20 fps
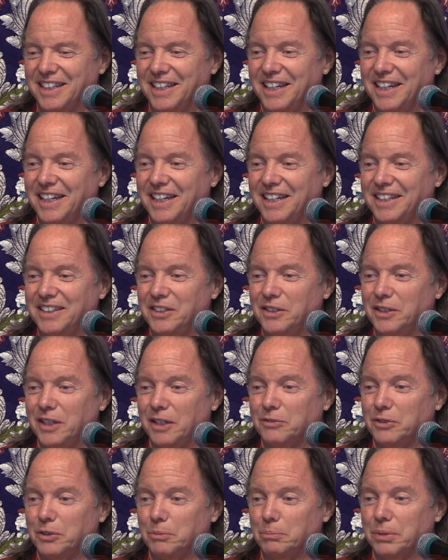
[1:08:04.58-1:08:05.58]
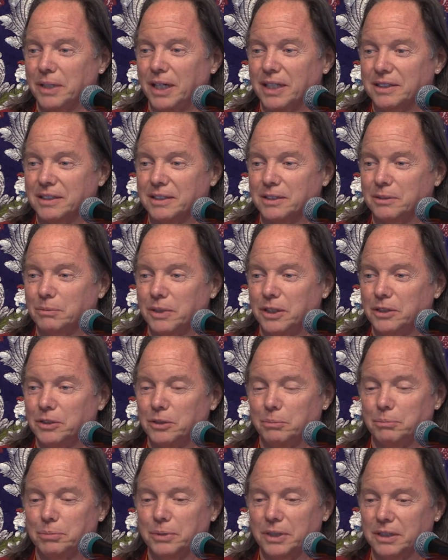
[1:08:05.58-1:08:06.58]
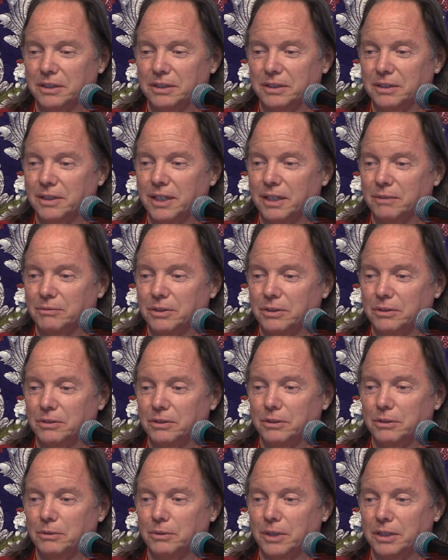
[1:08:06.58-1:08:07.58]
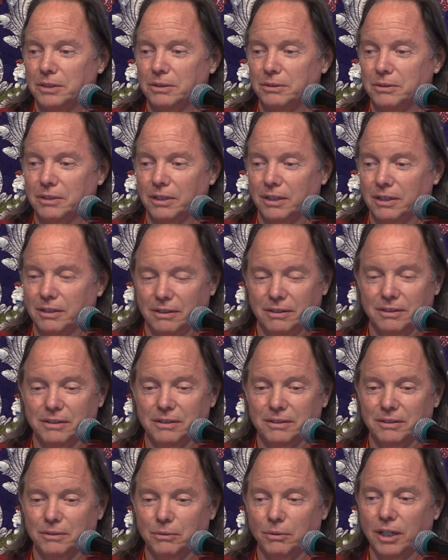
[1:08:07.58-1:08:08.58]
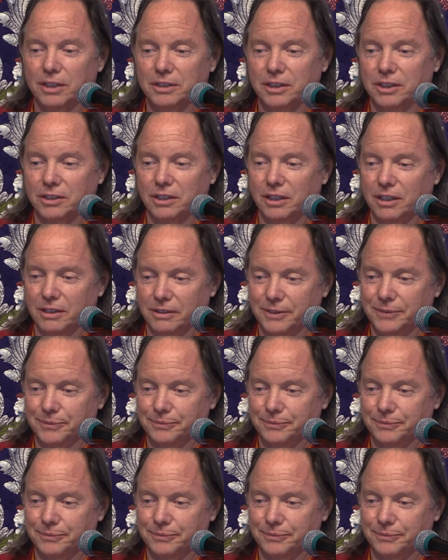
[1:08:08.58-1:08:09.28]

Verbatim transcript: Uh, you have to practice what you preach. You have to do what you talk. Walk the talk.